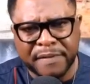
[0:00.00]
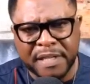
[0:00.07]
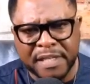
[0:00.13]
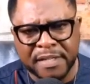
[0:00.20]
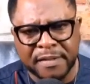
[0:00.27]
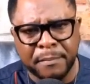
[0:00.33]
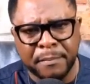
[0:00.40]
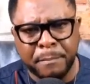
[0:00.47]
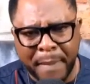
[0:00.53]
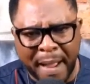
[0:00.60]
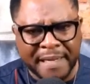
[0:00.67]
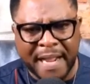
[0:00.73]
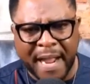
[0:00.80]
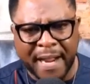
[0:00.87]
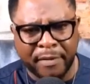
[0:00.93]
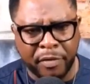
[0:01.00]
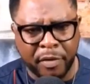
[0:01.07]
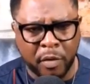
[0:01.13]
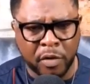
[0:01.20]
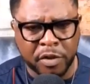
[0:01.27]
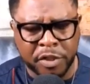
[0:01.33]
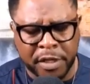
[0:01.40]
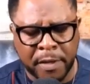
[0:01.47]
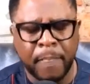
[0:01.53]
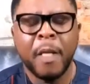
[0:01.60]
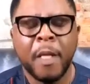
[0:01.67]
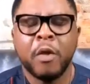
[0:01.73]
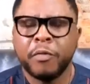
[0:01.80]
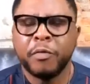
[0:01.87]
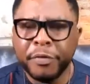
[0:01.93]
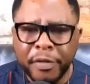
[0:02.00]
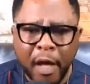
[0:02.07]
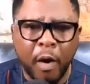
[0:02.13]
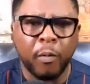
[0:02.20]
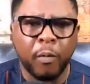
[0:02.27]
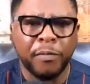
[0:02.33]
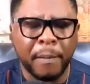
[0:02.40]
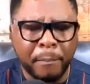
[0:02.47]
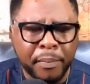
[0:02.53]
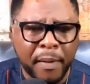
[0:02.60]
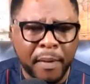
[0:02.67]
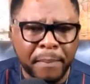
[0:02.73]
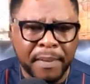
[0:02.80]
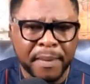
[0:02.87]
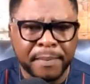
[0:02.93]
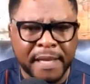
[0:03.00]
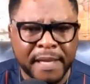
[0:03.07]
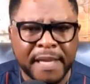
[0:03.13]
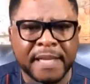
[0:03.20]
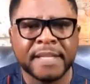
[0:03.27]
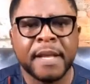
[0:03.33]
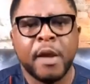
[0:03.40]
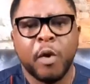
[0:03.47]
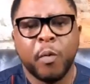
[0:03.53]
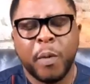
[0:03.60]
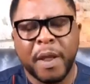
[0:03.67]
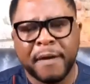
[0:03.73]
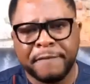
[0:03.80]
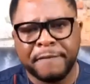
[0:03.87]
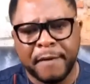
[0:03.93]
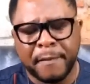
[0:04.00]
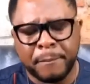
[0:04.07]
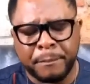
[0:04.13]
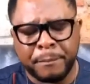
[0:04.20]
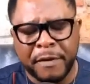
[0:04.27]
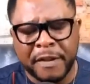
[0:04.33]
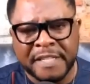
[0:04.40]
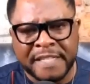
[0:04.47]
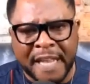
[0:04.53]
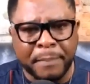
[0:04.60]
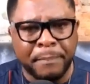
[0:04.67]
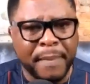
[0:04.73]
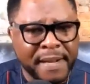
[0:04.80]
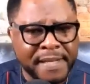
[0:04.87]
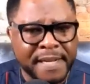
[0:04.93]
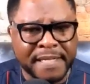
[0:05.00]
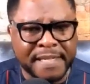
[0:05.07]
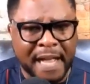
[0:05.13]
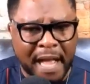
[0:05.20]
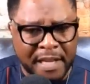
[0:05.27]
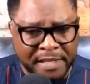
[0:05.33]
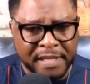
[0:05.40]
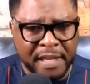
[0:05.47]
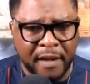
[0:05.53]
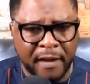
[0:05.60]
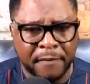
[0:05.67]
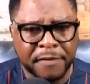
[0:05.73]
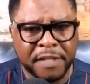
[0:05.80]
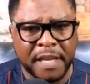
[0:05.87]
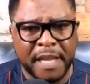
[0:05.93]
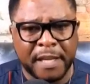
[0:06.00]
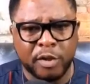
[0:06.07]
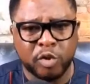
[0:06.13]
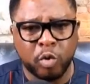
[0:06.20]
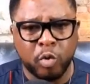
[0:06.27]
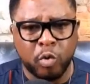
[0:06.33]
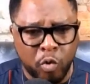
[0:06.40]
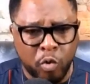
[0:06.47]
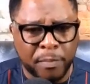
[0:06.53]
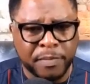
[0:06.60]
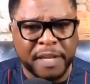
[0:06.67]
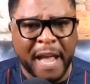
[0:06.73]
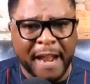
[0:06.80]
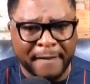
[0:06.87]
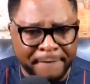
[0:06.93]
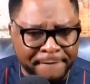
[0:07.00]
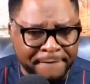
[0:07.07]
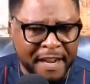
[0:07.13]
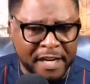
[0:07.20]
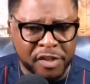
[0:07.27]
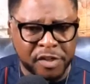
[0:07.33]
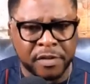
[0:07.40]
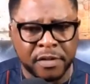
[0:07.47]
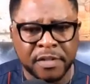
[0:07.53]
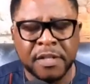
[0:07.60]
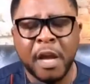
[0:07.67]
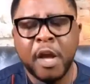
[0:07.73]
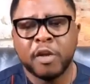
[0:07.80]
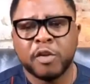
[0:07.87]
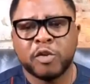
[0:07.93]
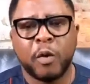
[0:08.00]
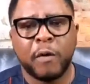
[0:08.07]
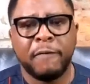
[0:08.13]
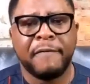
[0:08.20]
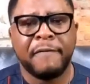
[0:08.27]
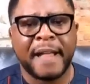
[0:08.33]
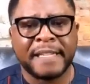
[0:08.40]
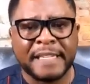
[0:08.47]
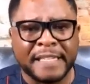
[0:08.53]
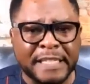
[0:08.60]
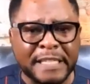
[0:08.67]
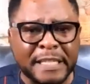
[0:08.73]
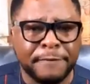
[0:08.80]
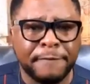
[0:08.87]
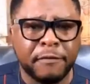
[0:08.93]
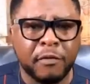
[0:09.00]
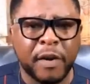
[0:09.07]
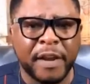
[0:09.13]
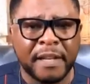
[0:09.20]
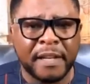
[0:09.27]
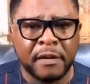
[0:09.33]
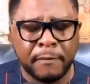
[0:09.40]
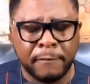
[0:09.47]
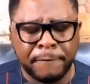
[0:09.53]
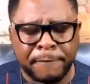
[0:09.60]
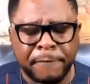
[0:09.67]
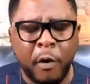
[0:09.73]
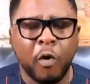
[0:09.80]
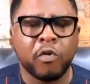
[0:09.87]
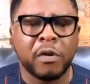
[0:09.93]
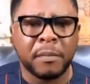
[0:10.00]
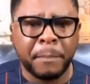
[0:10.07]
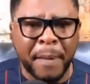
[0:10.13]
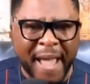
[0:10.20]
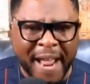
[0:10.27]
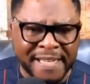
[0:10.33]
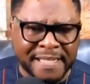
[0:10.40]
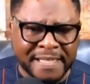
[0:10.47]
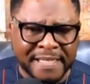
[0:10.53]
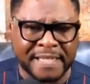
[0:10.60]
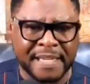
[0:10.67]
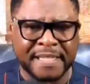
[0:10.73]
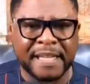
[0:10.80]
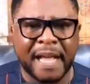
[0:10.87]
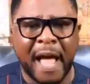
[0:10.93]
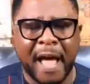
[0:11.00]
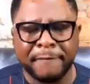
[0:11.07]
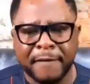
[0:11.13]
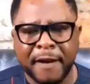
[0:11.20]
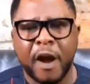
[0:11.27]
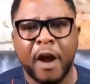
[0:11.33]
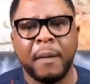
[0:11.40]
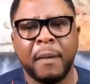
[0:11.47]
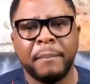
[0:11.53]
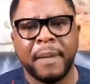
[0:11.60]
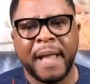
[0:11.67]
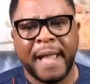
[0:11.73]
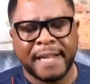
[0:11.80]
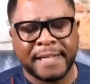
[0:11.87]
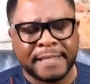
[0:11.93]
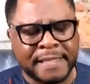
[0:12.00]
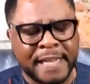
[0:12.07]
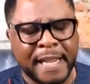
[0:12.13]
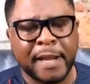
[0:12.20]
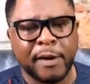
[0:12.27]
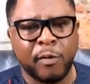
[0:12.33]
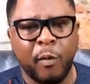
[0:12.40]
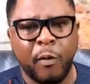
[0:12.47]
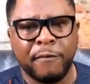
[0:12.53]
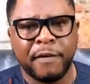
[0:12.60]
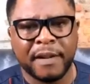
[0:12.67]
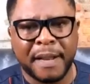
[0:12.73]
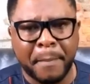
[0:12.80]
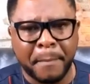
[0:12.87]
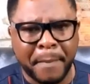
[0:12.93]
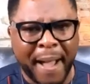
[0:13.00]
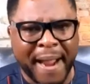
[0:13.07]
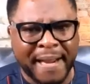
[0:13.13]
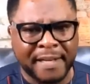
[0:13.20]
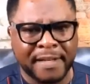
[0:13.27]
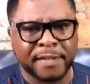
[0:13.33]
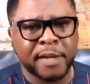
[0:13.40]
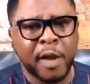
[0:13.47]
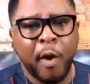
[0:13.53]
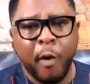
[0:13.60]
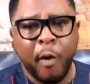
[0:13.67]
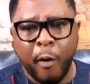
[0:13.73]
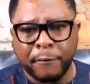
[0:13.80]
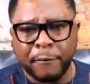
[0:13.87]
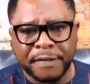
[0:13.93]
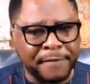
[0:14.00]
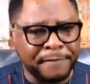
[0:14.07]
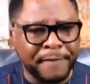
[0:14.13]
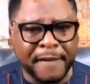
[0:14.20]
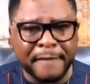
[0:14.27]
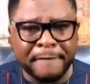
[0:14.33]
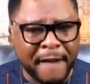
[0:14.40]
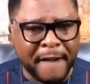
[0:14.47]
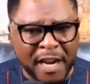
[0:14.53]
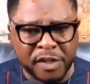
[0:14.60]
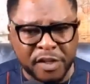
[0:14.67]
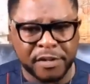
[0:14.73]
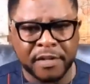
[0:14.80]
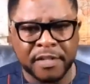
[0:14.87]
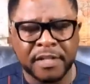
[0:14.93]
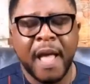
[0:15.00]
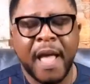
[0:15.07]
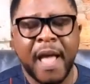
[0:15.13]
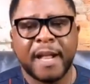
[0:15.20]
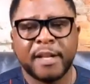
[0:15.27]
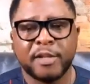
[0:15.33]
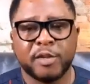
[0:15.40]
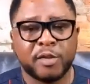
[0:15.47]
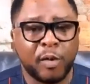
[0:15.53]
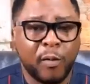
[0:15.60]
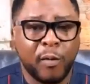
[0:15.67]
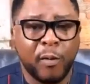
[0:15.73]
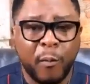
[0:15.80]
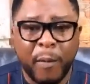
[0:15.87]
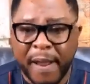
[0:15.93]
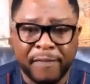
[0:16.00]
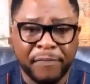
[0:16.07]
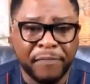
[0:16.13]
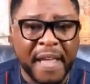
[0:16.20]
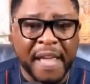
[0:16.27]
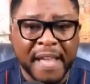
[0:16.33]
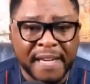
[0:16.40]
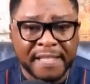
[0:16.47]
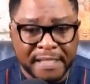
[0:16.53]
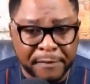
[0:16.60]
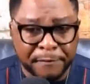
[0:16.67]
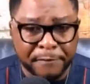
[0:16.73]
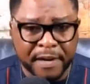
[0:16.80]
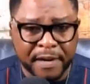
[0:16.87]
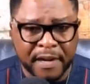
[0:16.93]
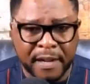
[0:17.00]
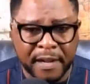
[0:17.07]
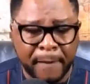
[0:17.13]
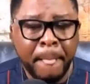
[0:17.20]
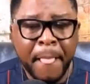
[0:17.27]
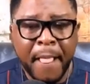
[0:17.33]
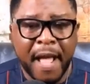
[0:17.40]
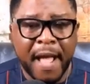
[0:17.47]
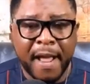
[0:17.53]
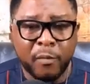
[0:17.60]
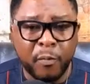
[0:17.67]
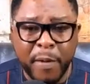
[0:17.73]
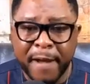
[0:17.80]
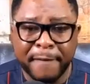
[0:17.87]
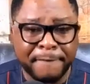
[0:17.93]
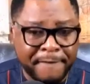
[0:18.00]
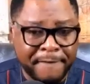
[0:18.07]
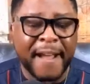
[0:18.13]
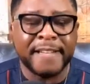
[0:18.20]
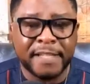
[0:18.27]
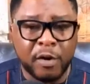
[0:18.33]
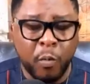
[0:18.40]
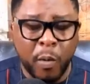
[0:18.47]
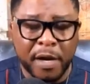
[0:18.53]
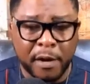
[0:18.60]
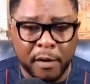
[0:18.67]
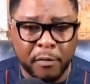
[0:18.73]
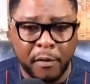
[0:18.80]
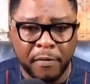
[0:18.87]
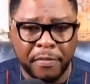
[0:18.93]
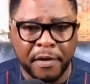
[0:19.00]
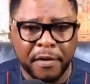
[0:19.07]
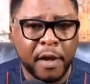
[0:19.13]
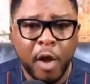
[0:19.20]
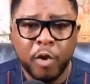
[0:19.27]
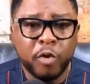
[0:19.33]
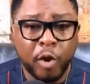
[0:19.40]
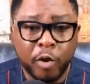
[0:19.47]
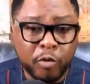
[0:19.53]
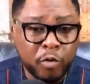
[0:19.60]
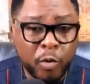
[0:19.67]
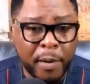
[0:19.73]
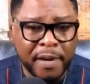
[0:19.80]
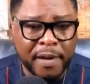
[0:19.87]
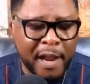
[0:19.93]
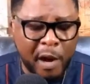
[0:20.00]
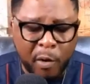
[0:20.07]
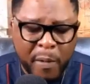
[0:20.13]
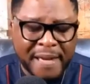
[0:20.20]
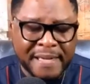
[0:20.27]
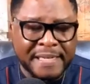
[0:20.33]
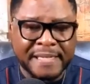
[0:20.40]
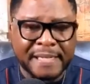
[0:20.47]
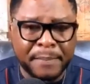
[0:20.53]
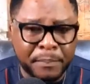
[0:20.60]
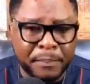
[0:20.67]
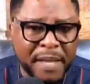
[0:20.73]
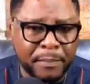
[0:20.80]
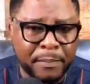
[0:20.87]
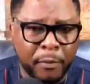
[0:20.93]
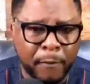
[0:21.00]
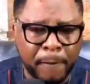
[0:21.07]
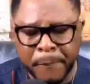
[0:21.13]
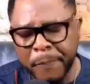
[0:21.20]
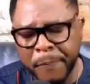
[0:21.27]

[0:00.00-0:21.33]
this mad ideology. No, the problem is we have segmented ourselves into groups and factions so that different foreign entities have come and taken over the minds of different factions, and so we are thinking differently and we are fighting one another, not knowing that we are the same people.